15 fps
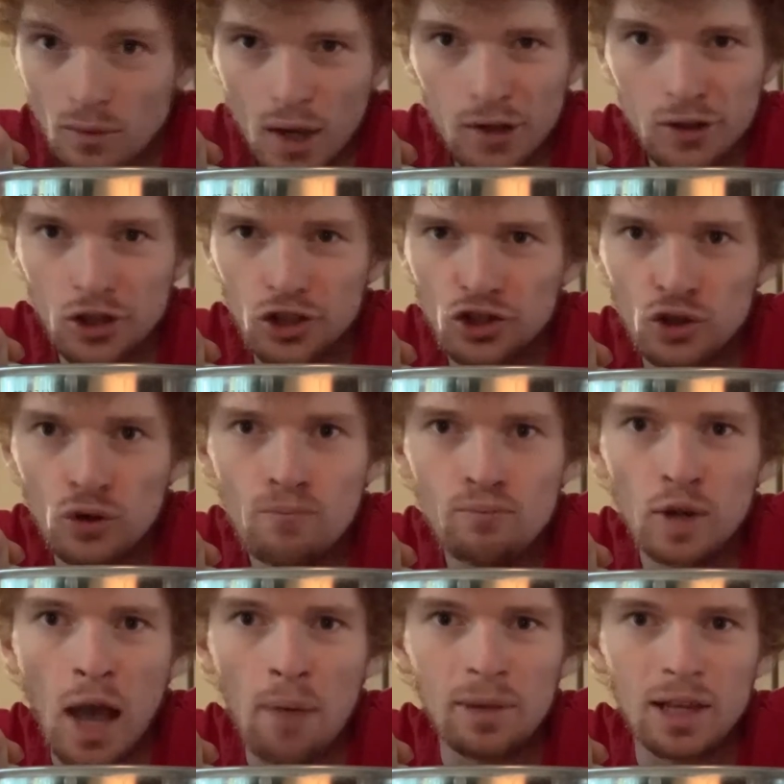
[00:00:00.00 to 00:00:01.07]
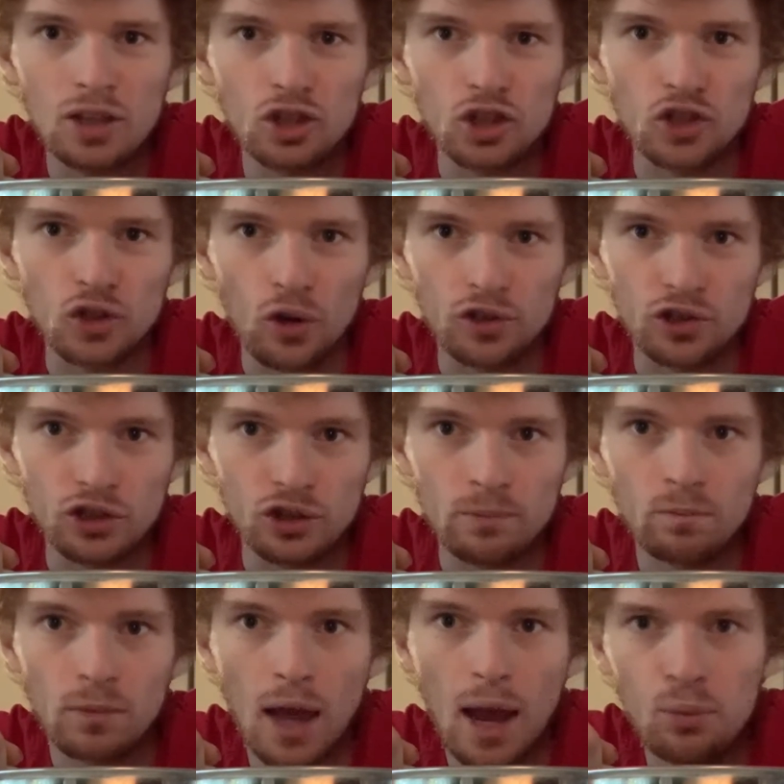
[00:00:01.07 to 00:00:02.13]
this soup got me into sausage.
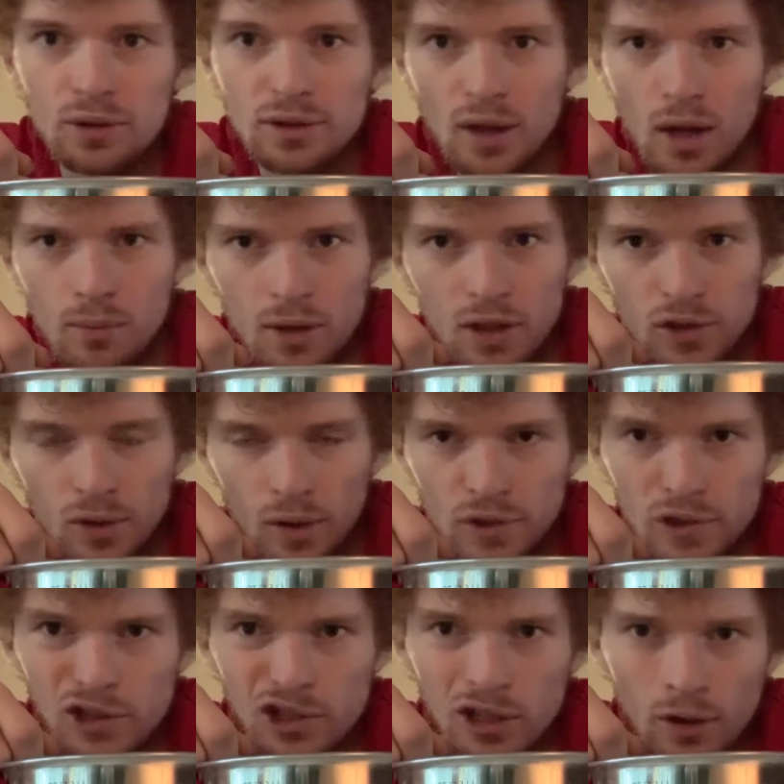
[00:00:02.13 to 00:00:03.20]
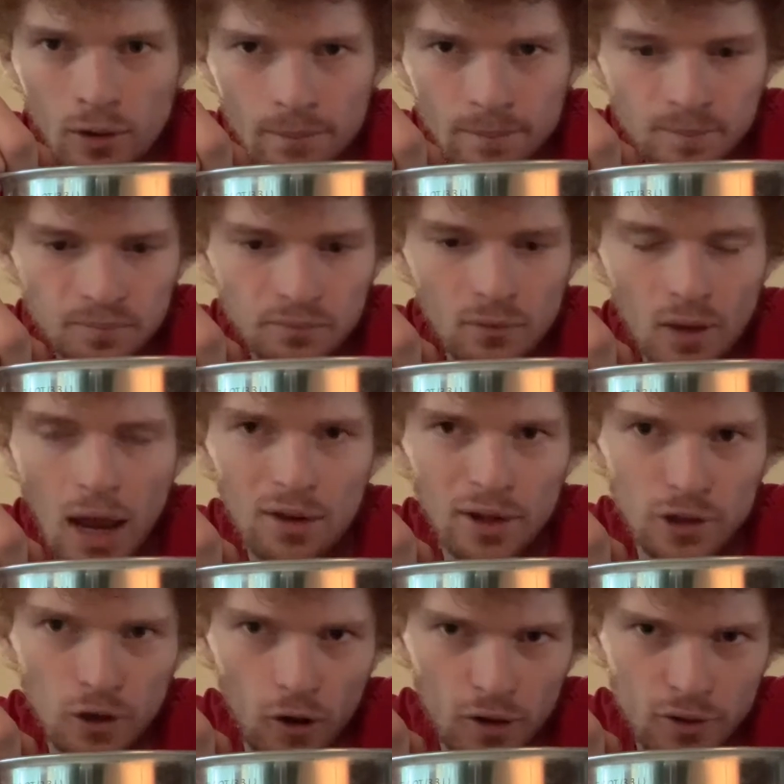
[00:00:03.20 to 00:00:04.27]
I was not a big sausage eater. I like
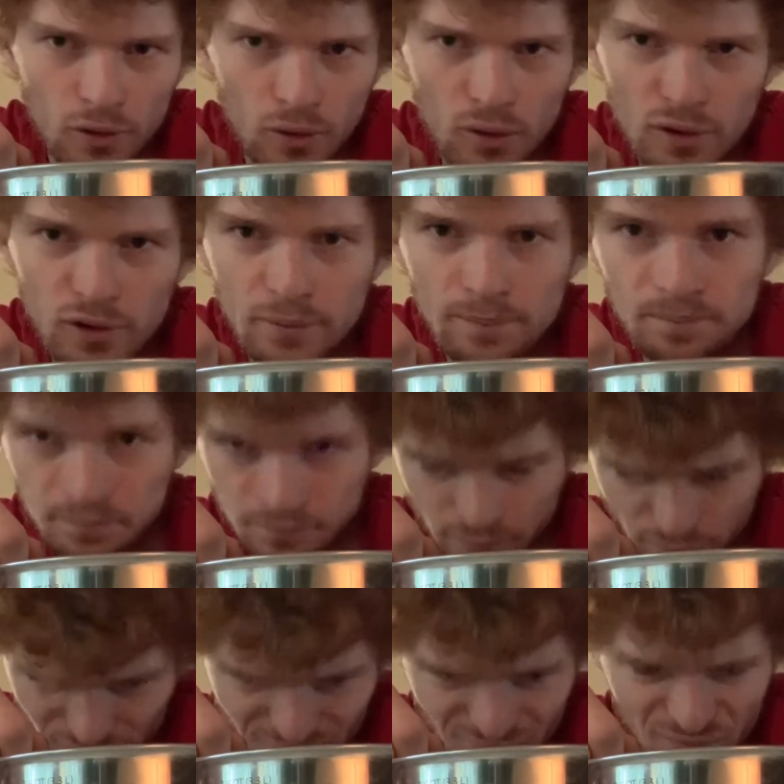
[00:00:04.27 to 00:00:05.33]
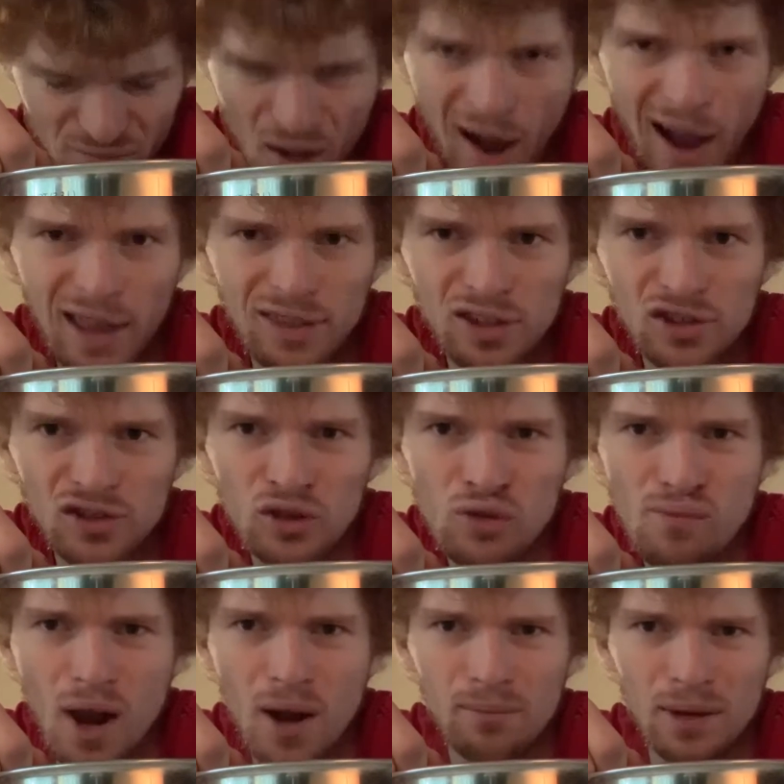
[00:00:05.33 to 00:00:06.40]
hot dogs. I had this soup,
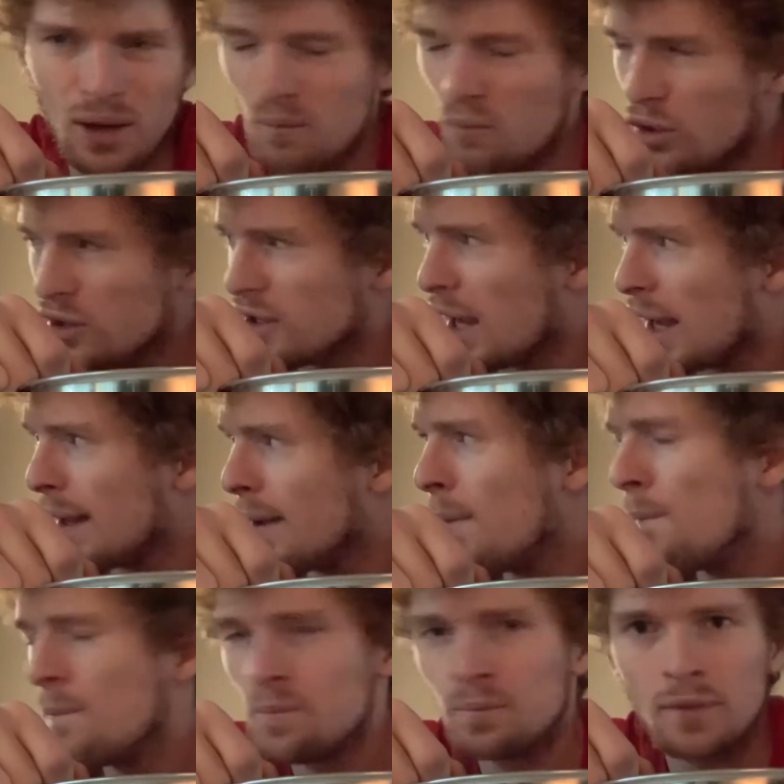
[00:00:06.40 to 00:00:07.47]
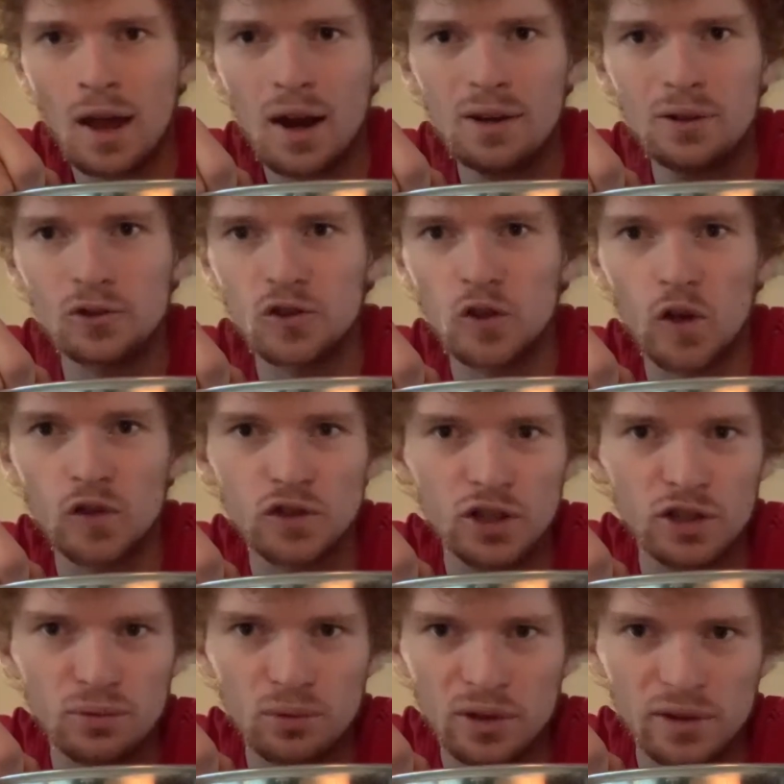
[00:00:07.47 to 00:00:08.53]
and I'm like, what the hell? I didn't know sausages
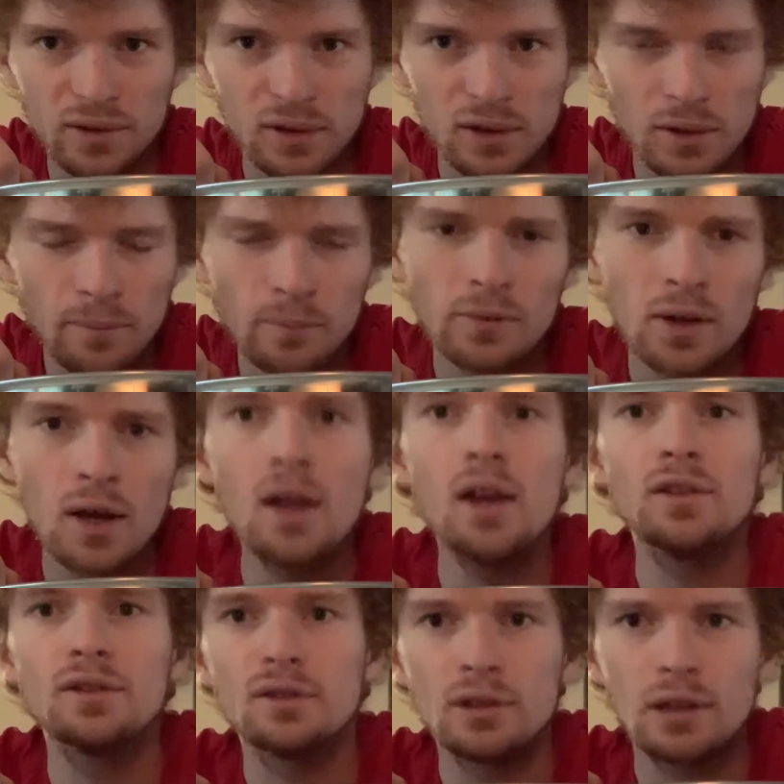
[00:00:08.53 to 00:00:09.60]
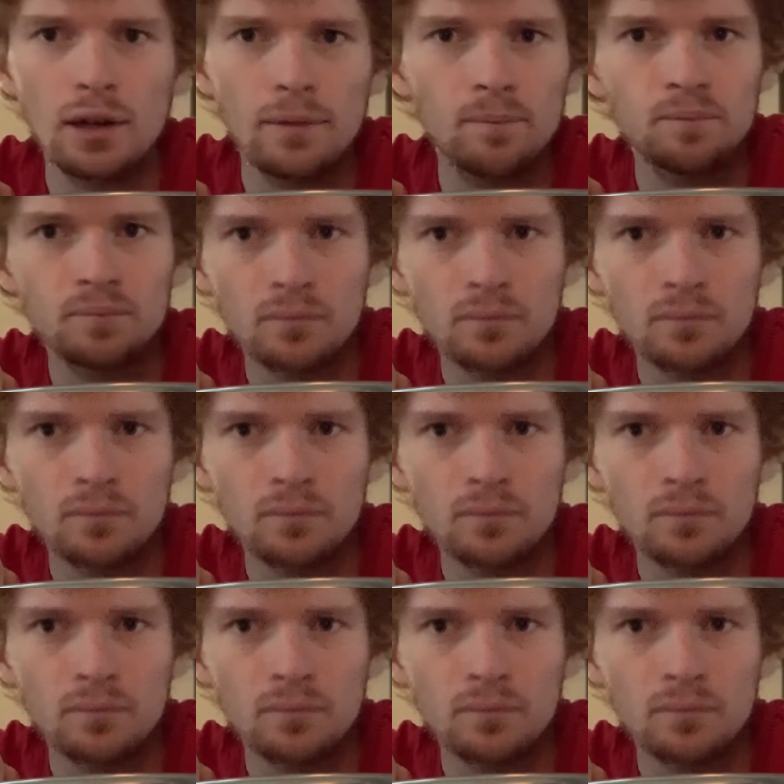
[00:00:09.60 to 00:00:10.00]
were this good. So then